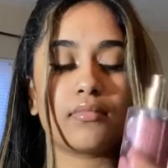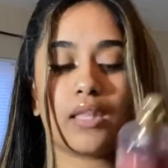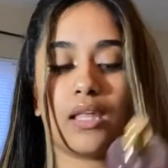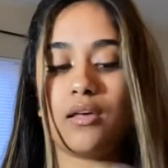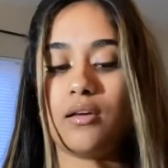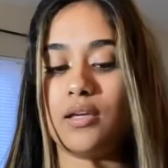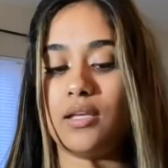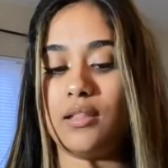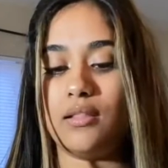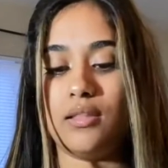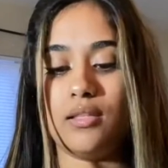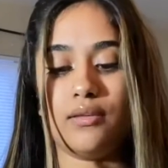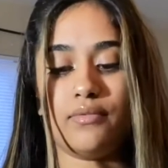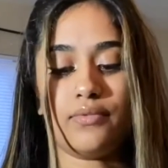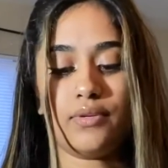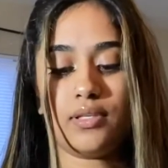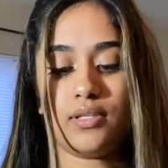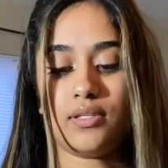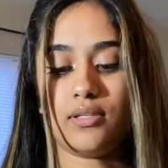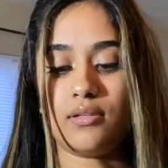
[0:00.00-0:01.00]
I love
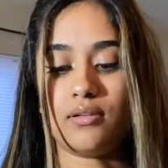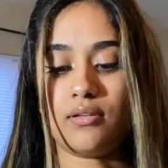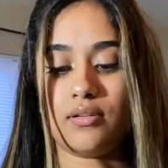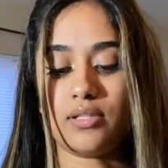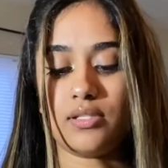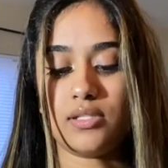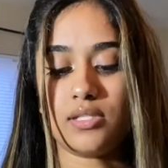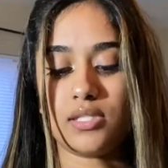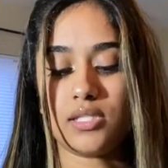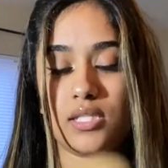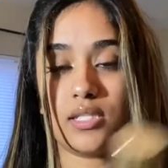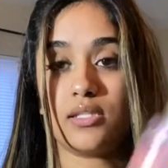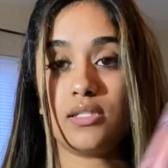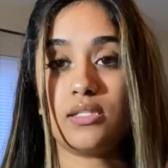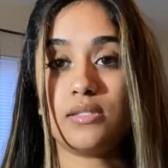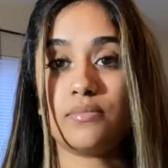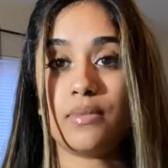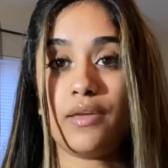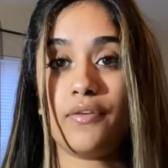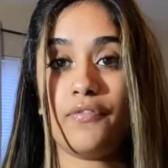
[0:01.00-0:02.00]
it. Honestly, this is
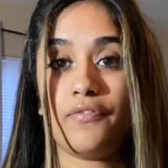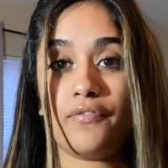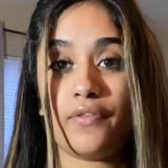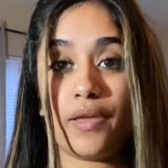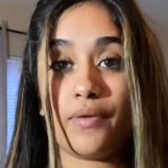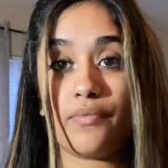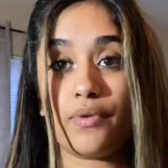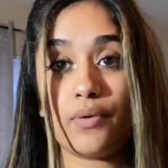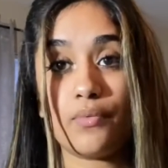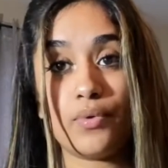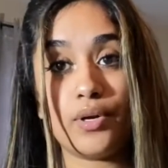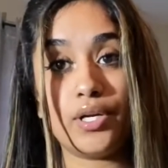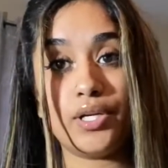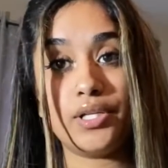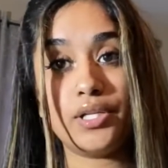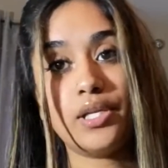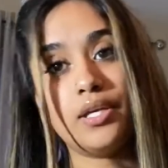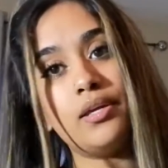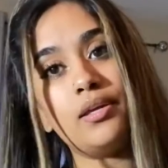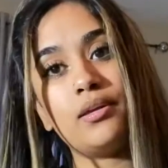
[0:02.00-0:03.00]
my favorite
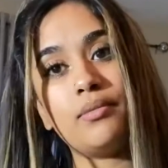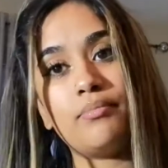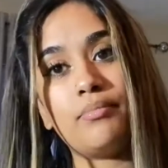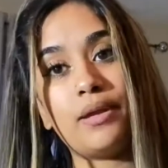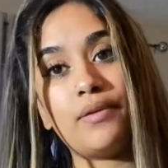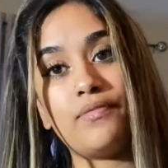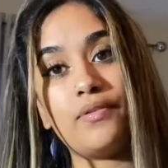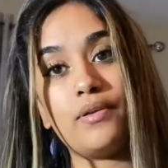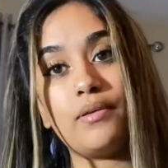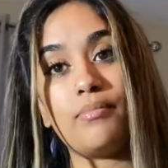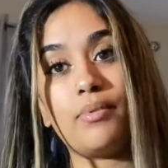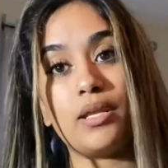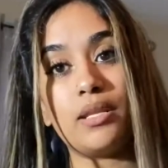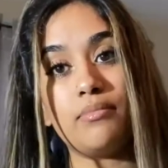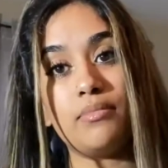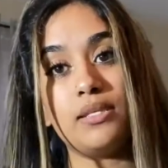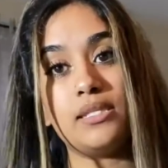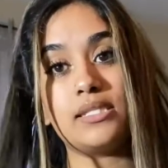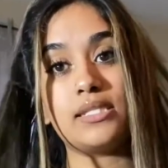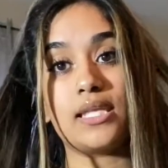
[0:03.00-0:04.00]
one, my favorite body
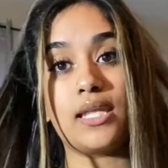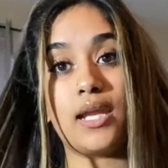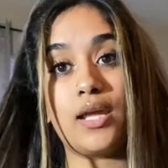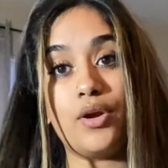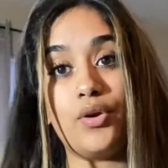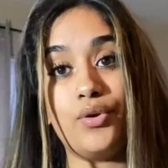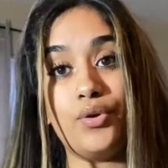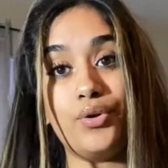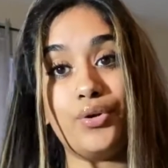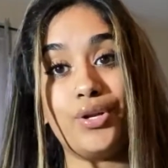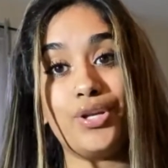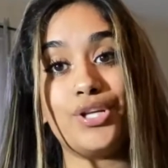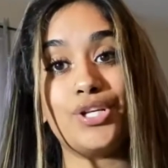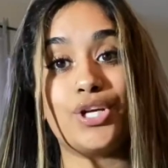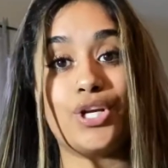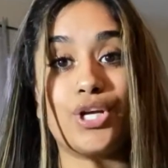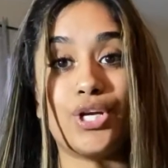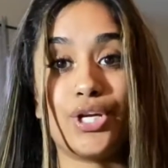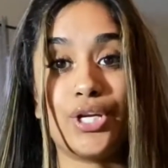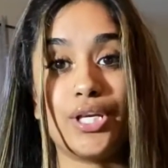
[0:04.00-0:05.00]
mist that I own
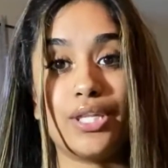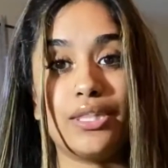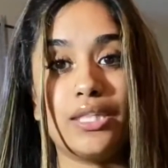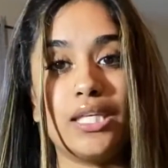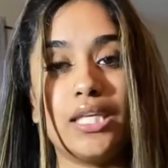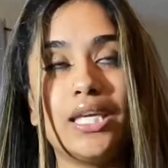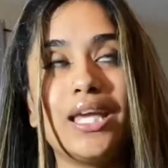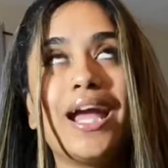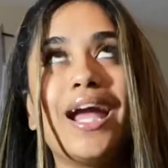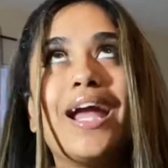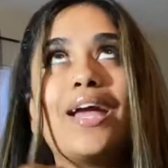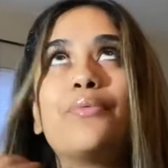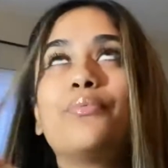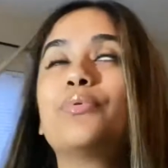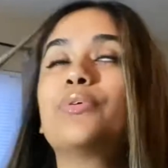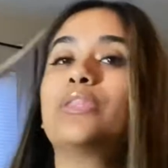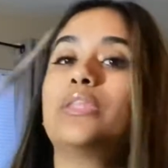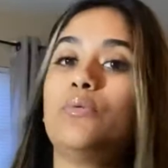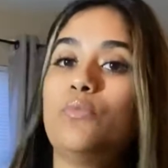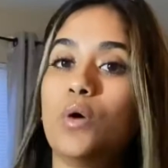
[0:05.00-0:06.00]
currently. I
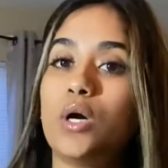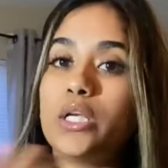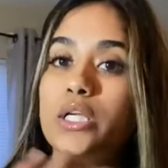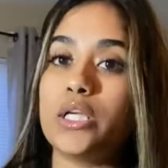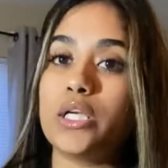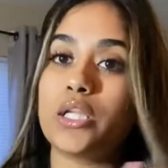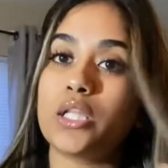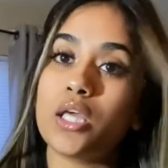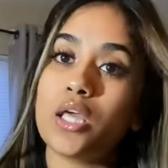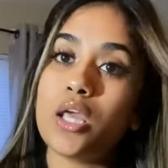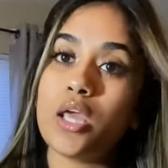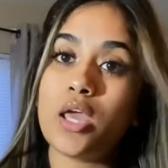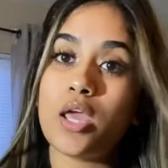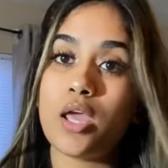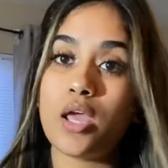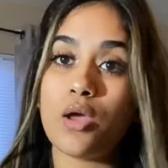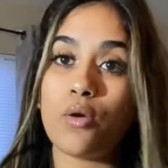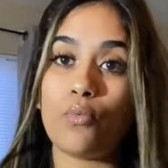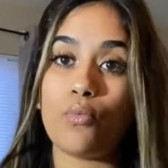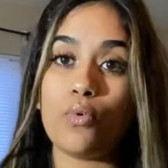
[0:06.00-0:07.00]
really wanted
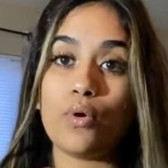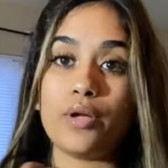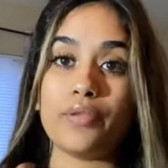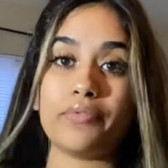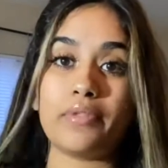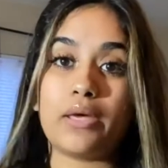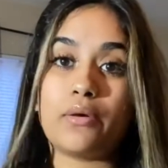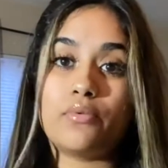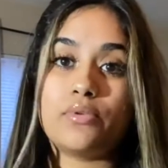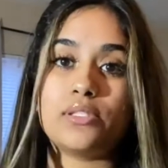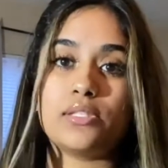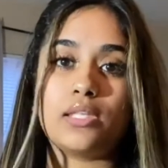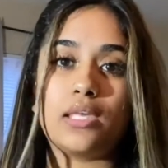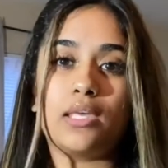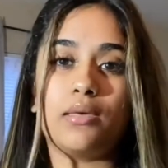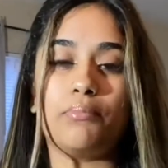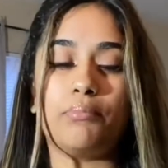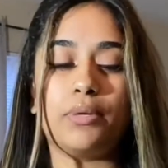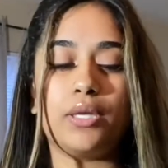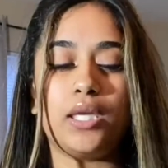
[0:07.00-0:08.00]
one that was like
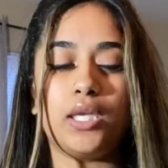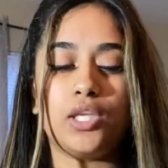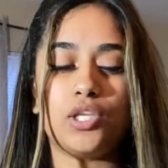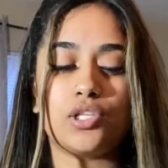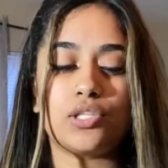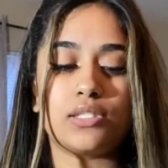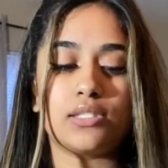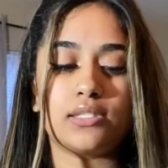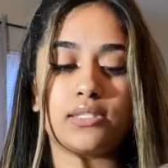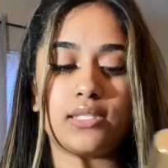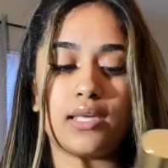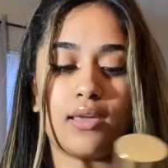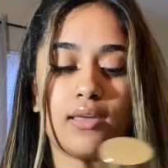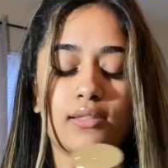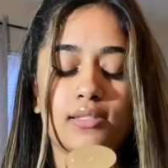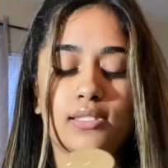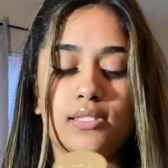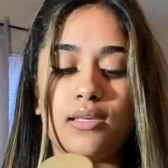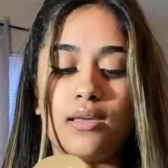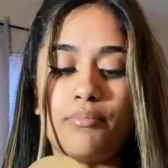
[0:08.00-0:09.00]
a peach
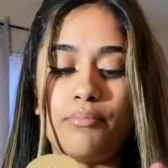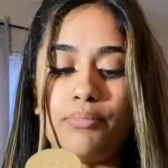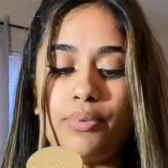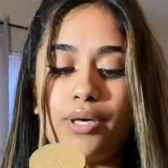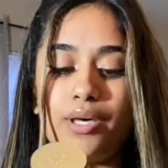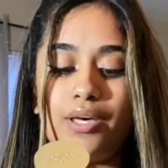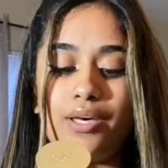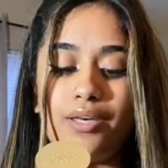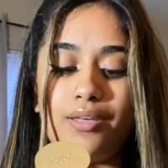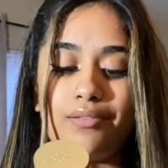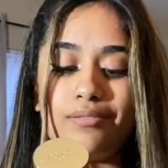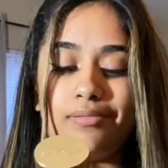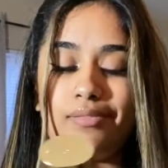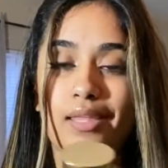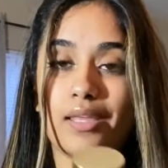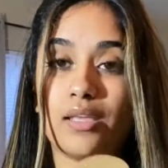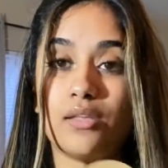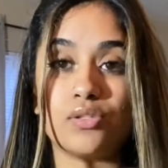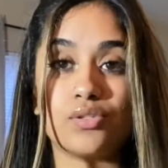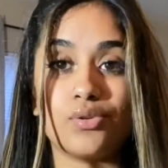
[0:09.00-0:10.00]
scent, but
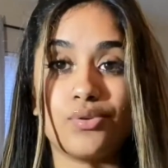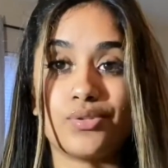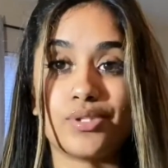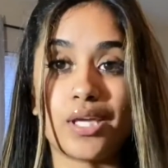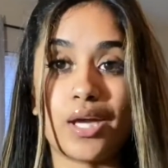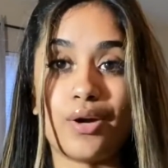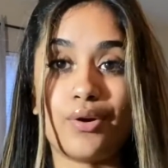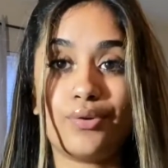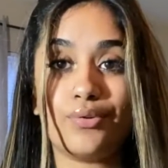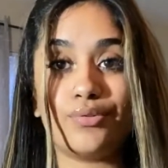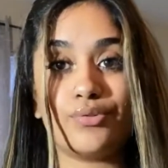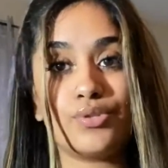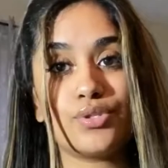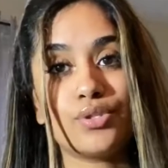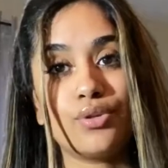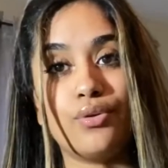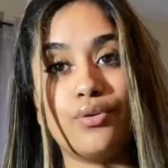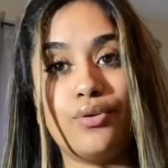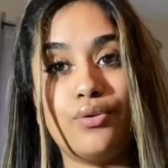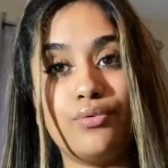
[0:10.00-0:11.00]
they sold out,
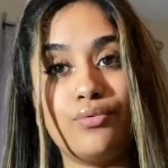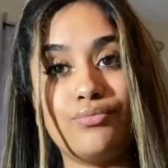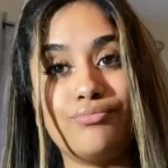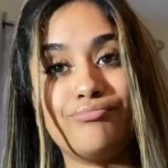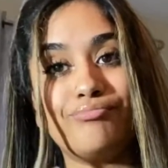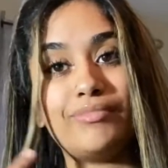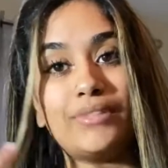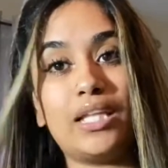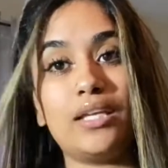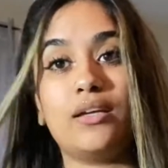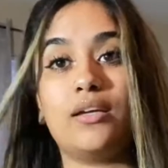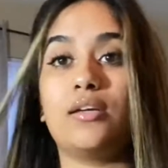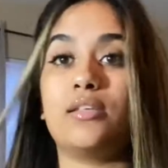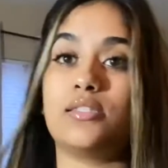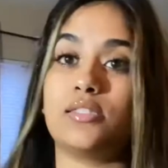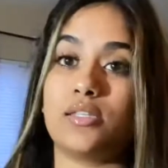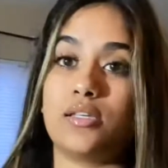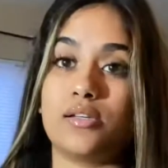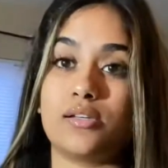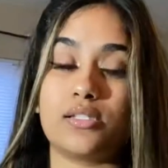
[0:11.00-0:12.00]
so it
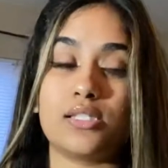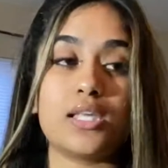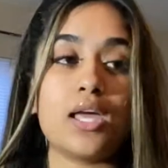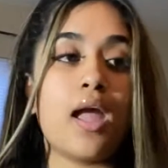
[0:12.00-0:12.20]
sucked.